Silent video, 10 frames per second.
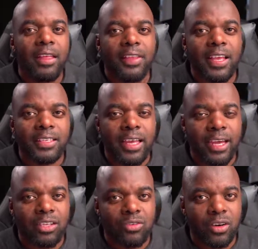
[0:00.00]
these
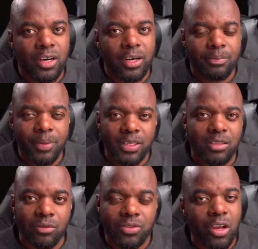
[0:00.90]
extra
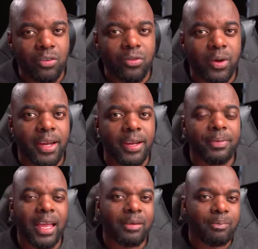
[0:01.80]
pieces of software
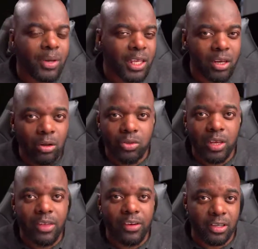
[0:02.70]
and putting it all
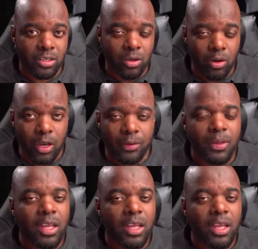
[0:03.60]
together and so on.